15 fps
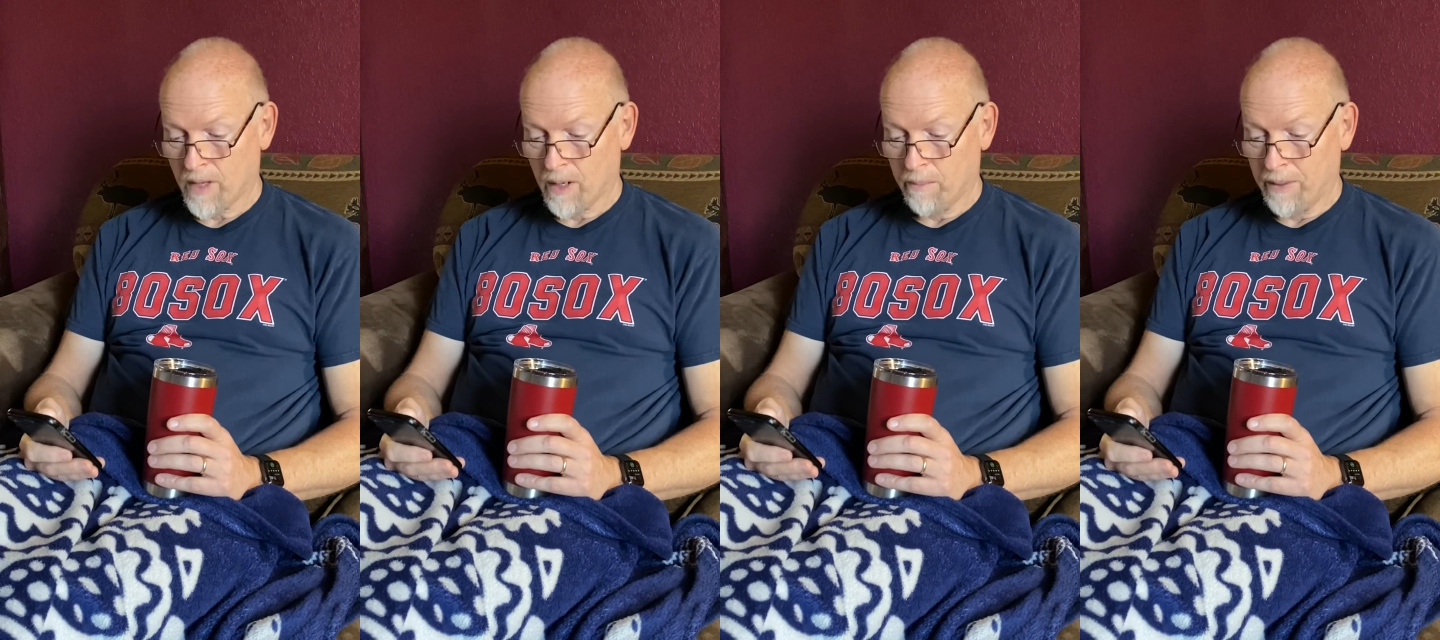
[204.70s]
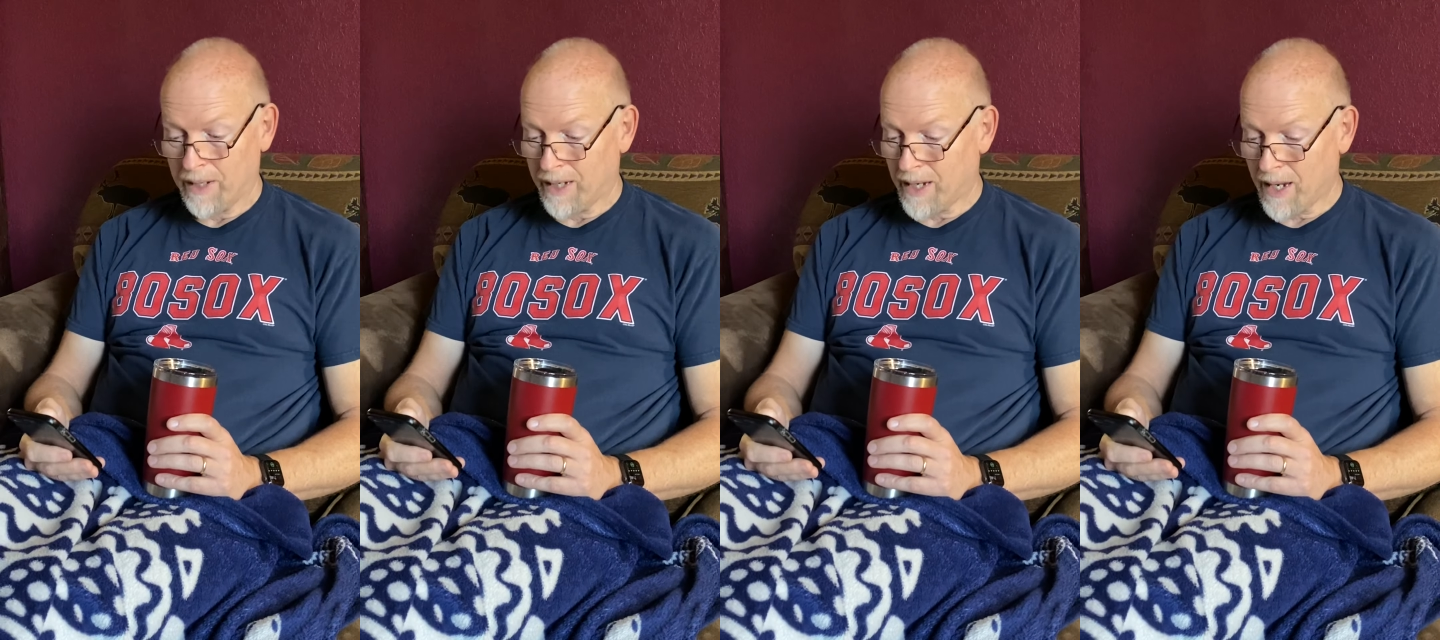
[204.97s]

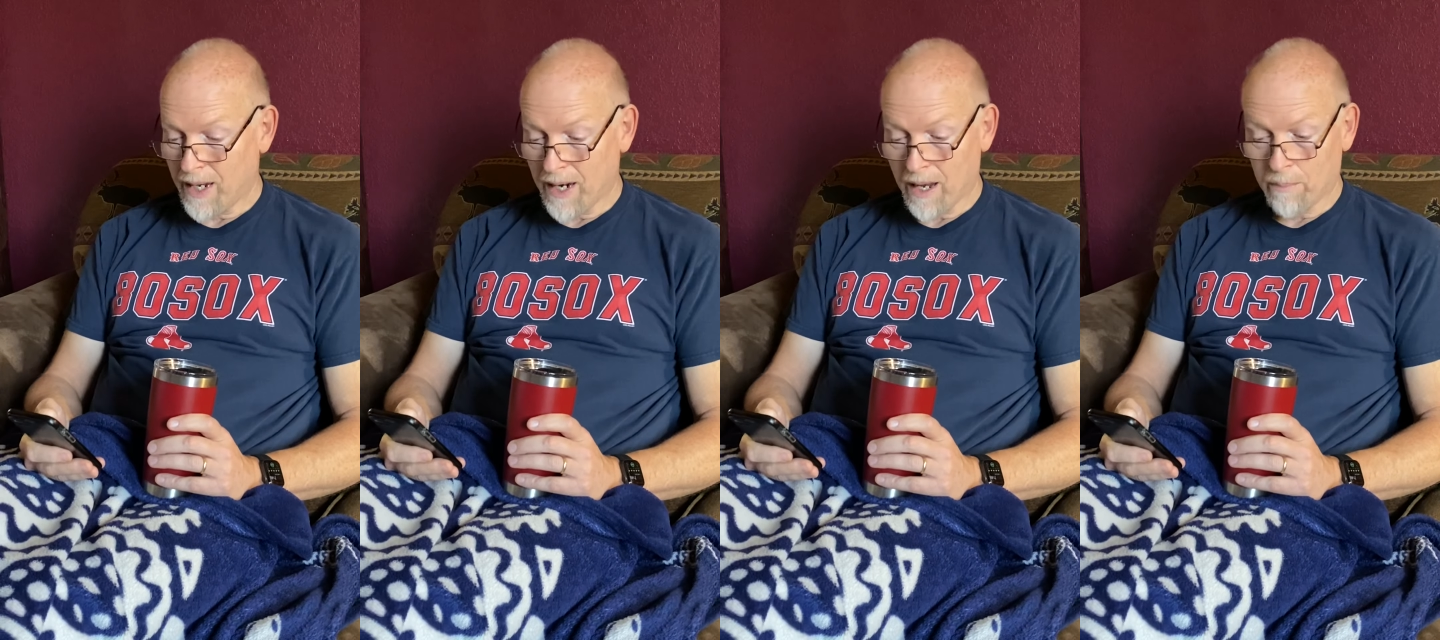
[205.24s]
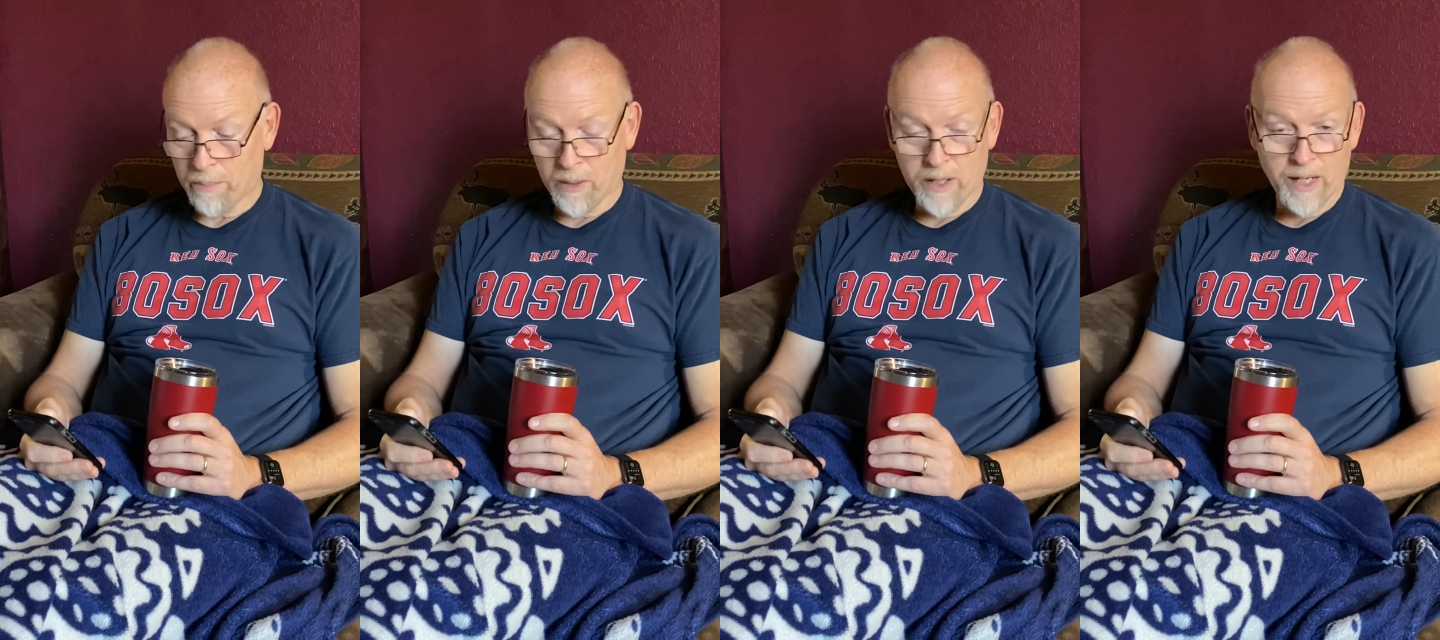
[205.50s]
but it
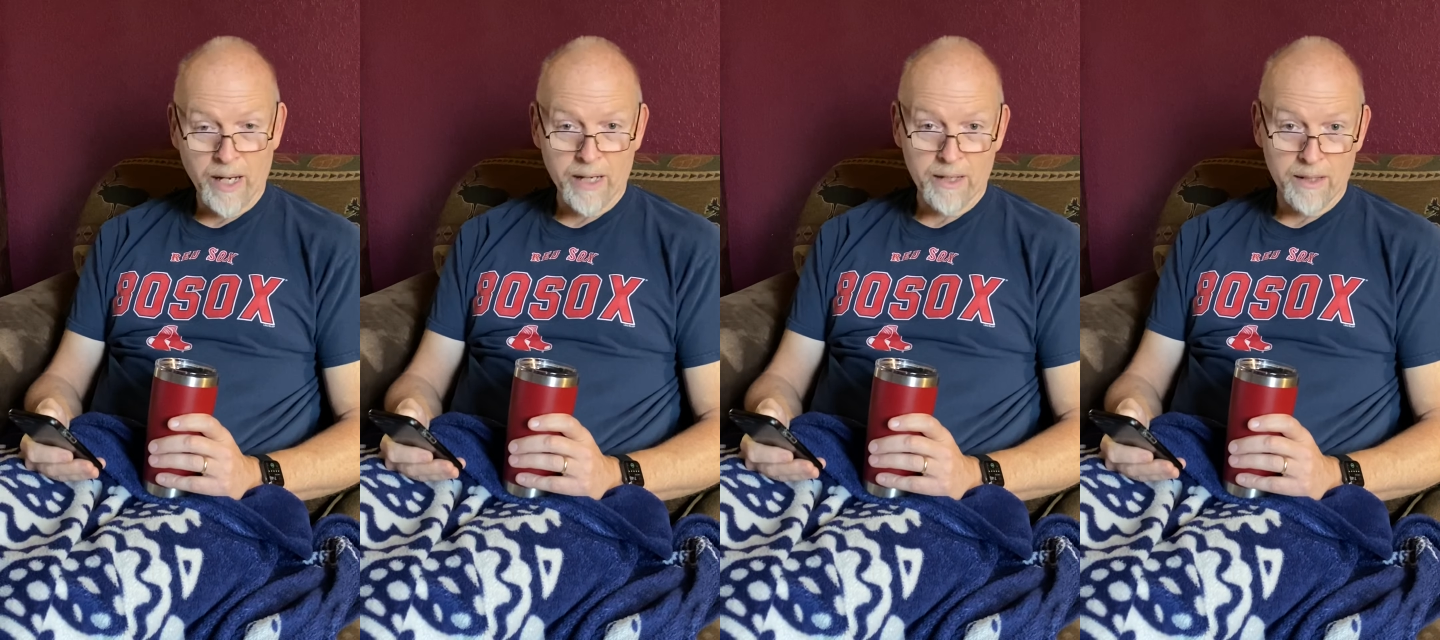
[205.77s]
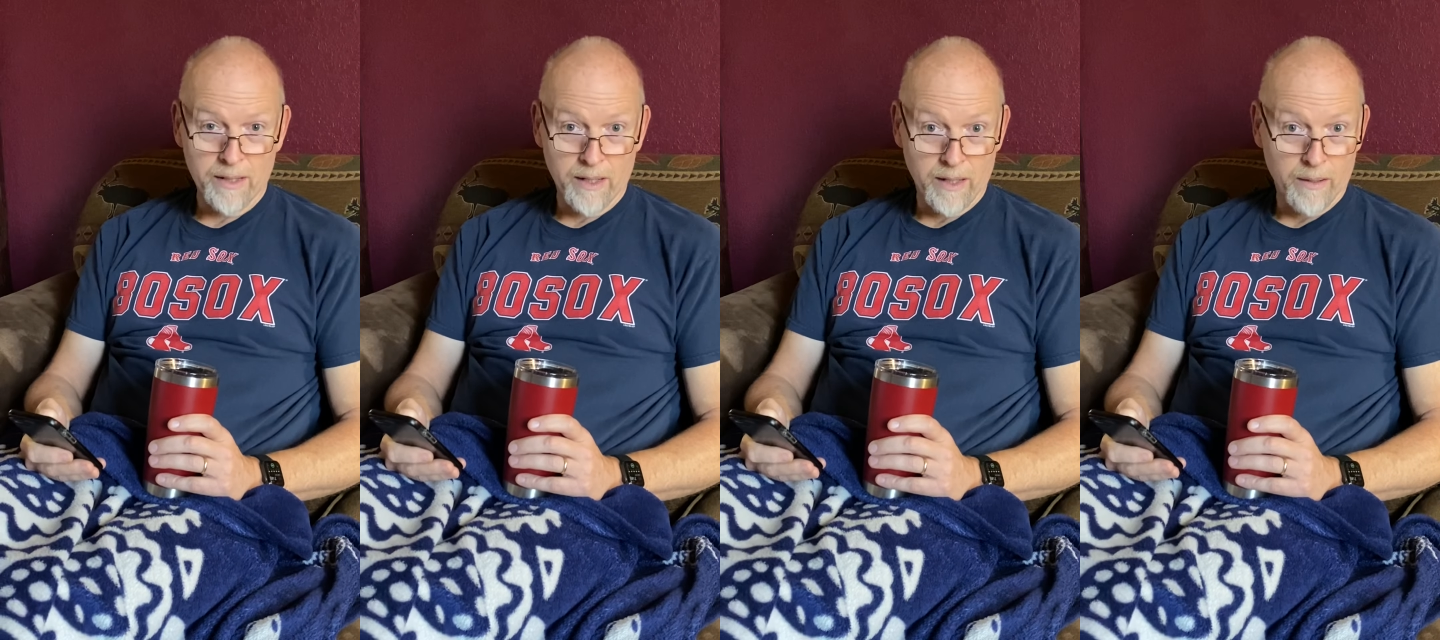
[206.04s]
cannot
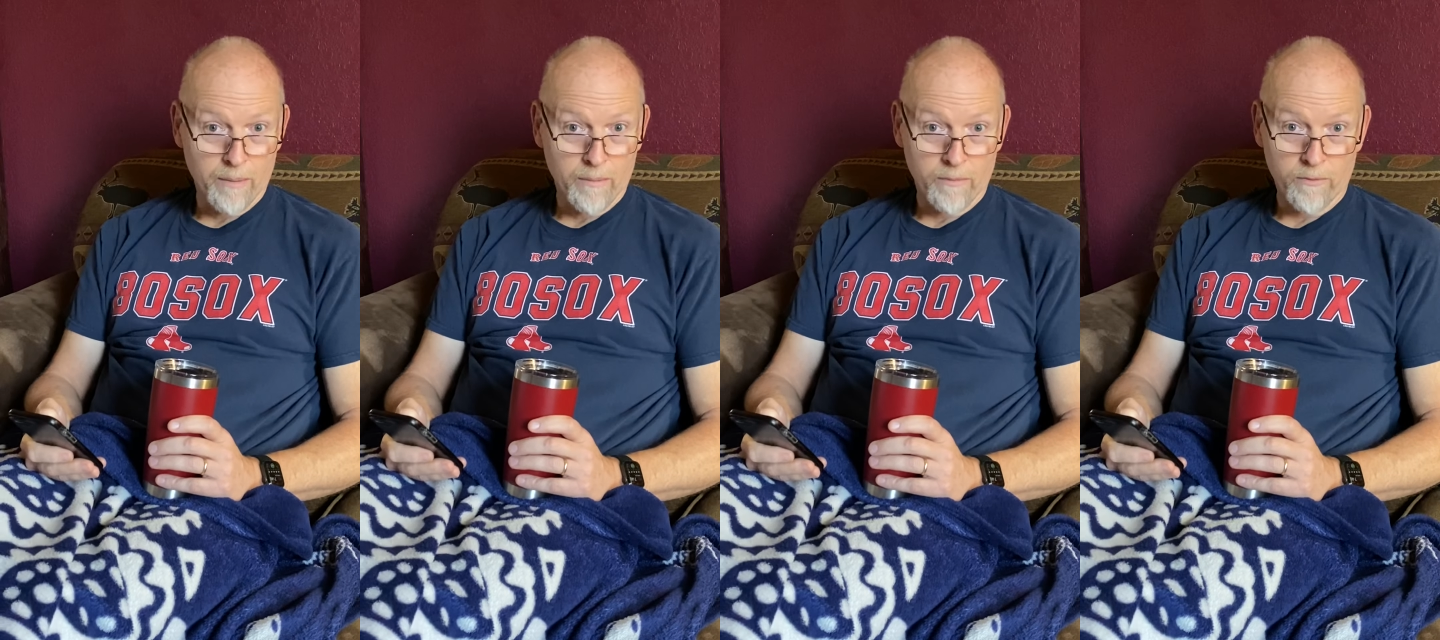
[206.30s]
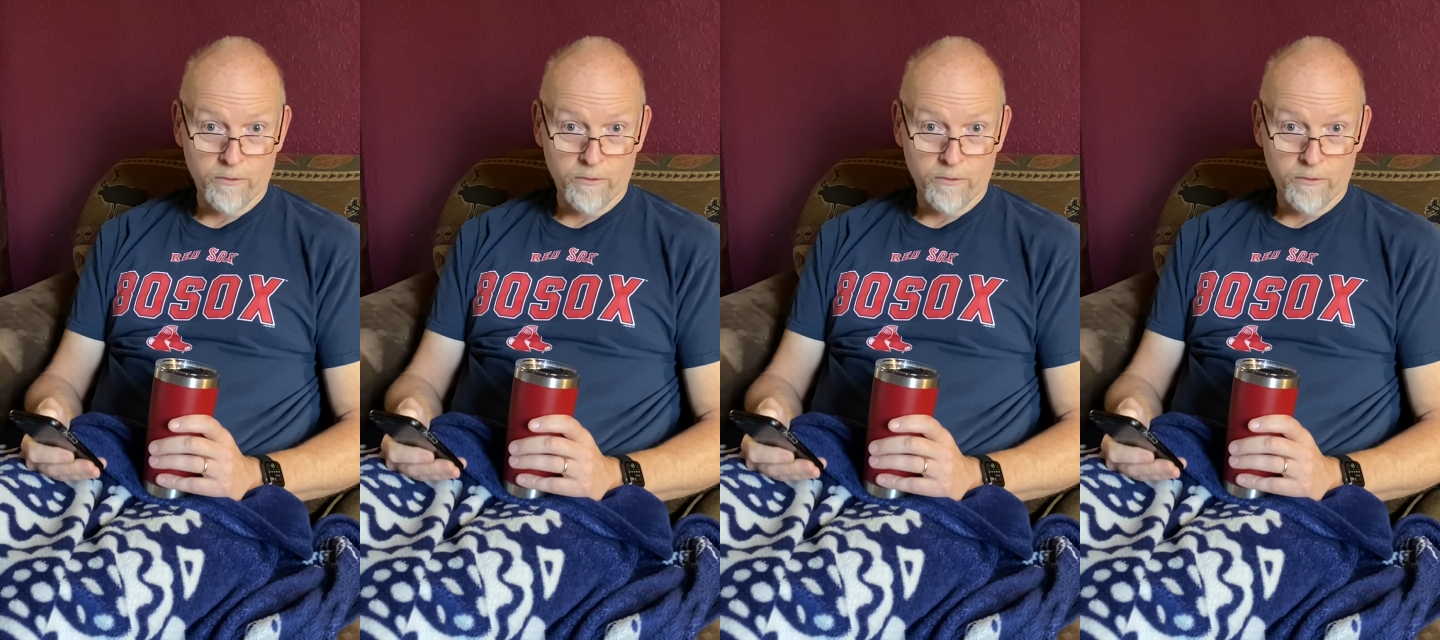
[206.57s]
protect them